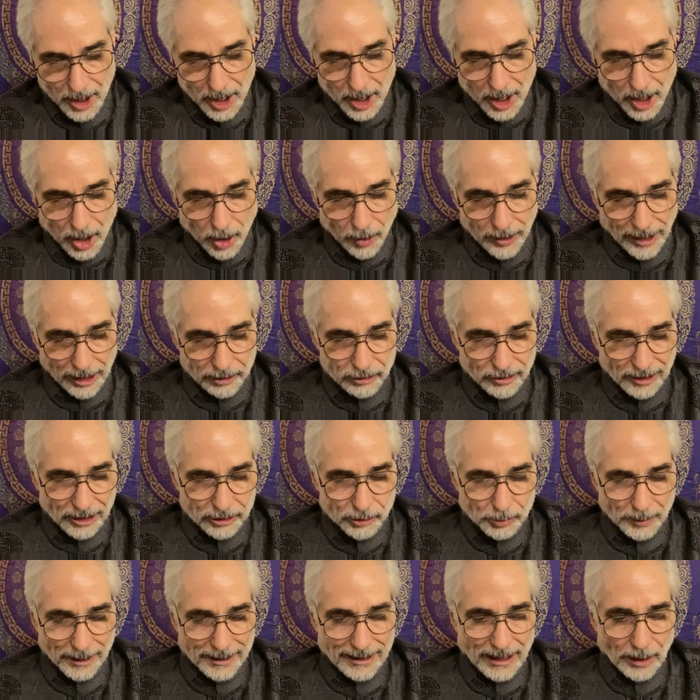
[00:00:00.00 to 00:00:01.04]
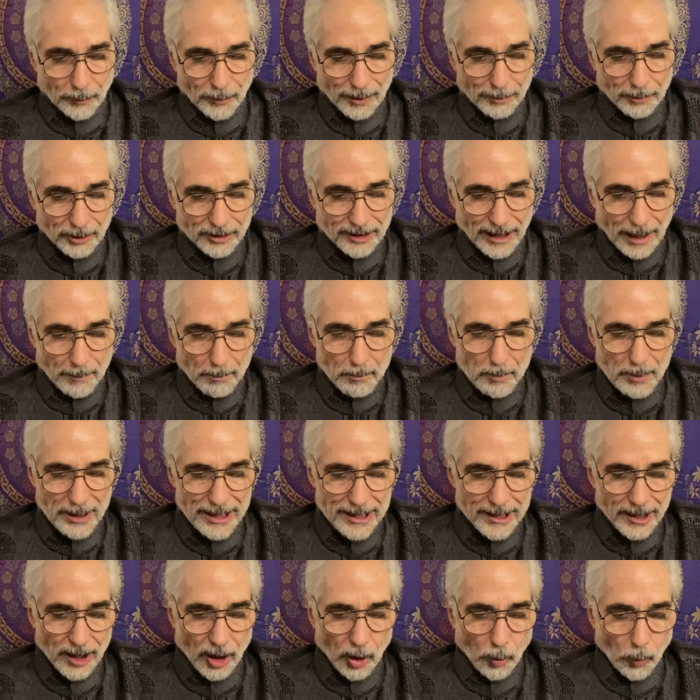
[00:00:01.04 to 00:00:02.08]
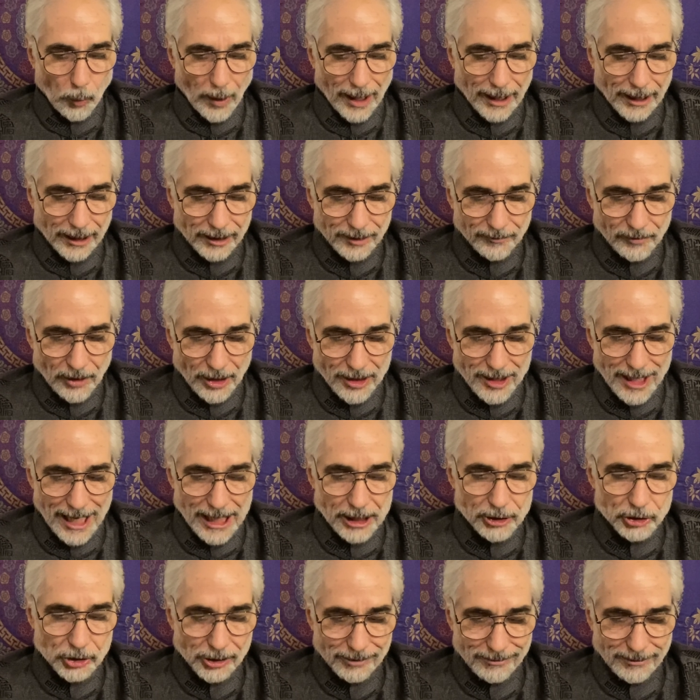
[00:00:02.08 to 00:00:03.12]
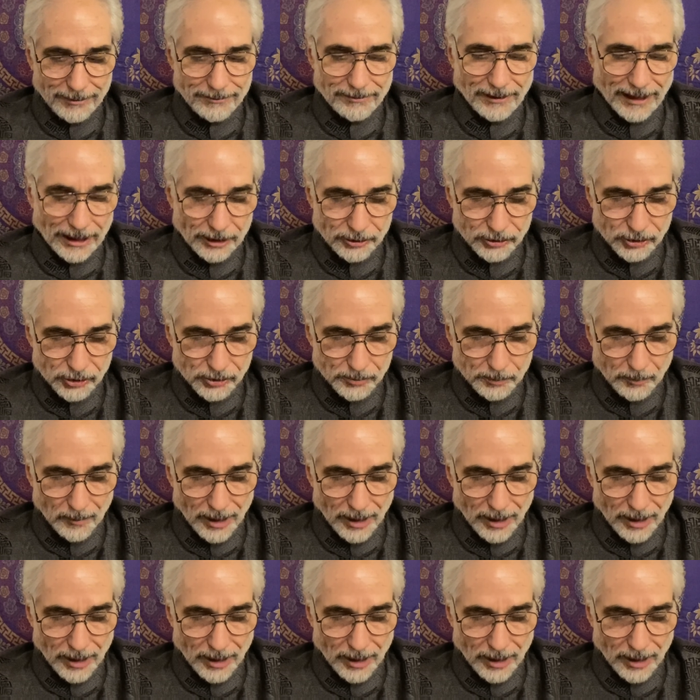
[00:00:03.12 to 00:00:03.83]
Okay, so let's read that one more time. Being aware of the nature of events